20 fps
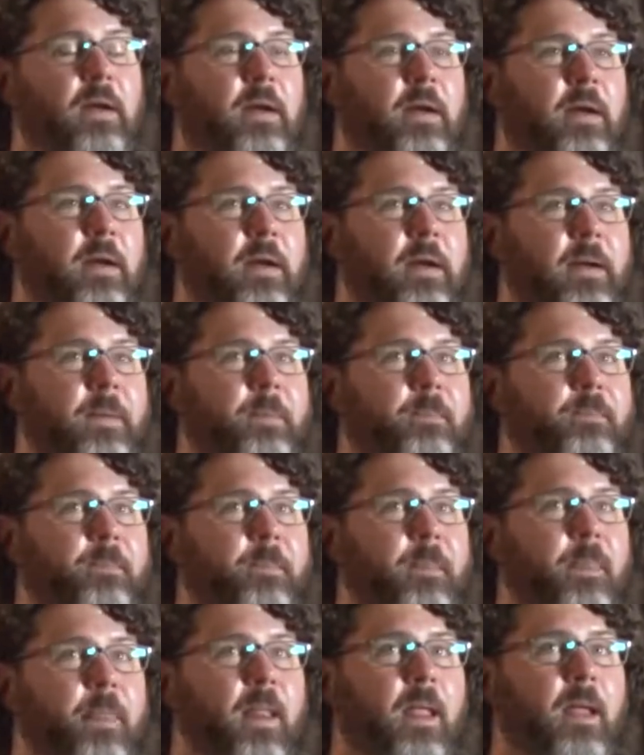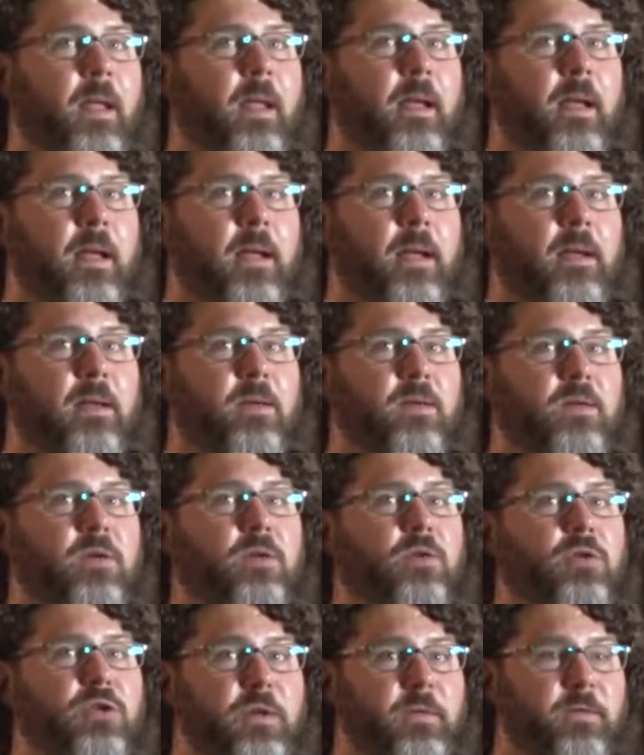and
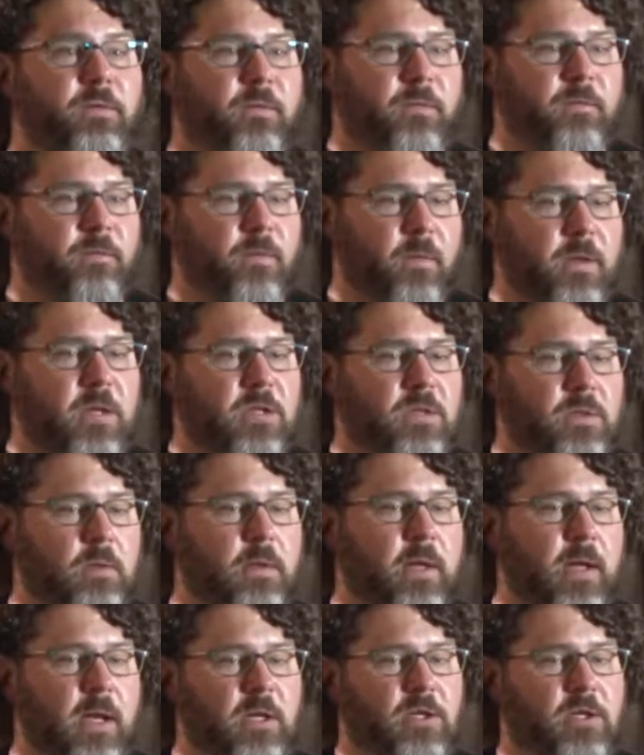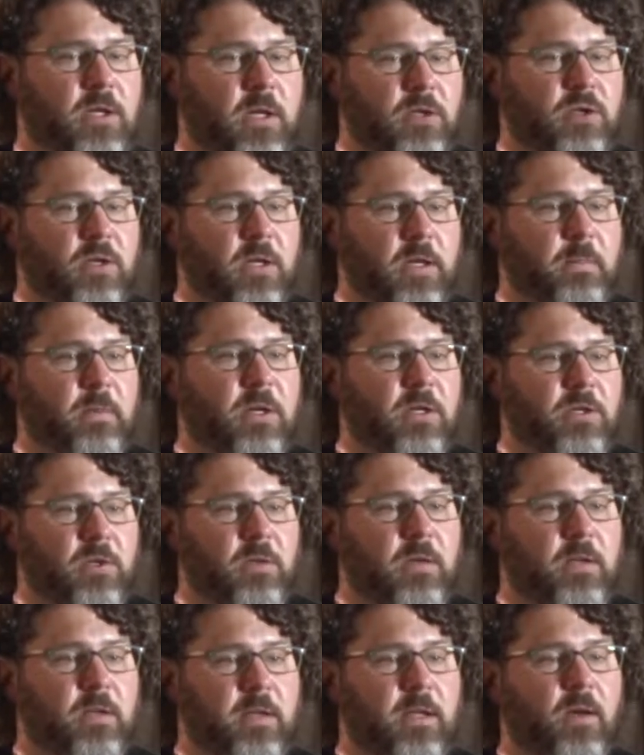usually from each location I try to make sure
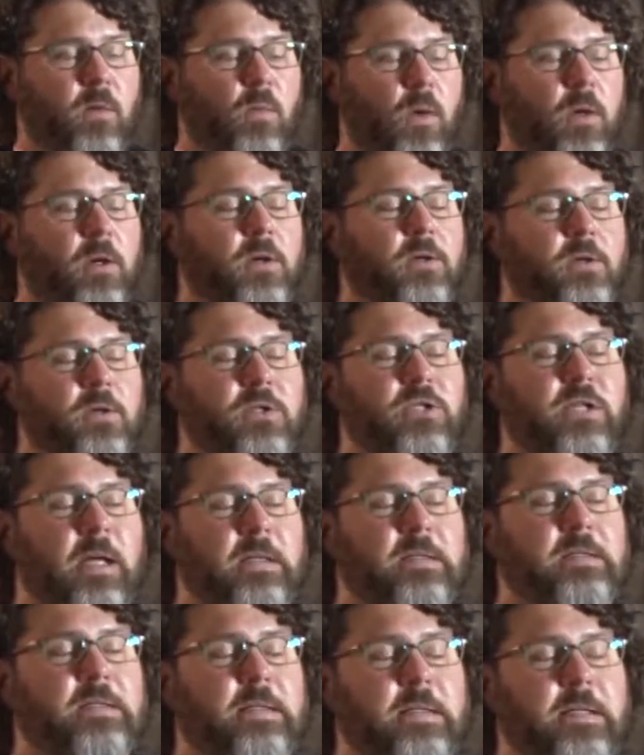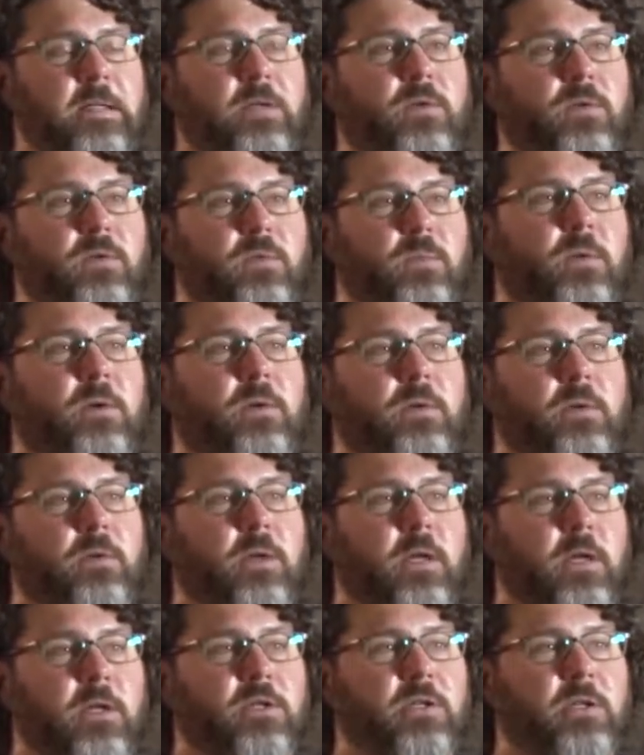that they get 1 or 2 shots that they can use per
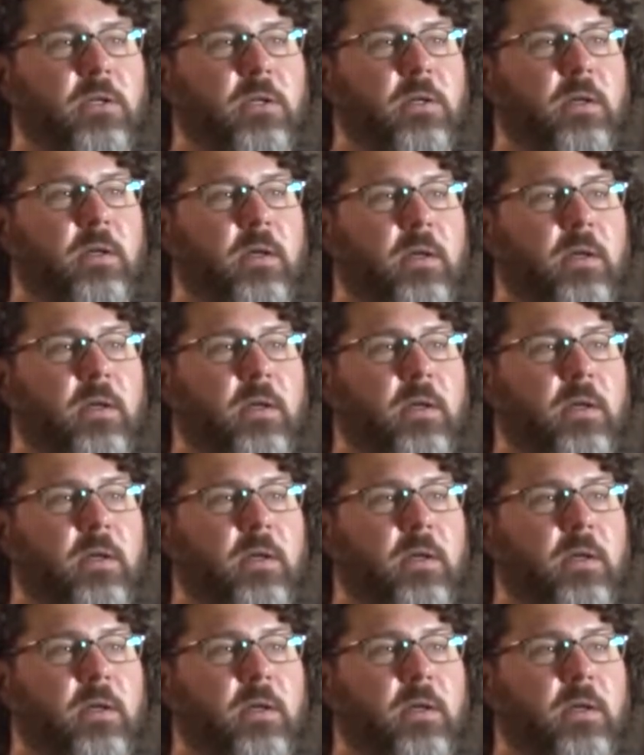location.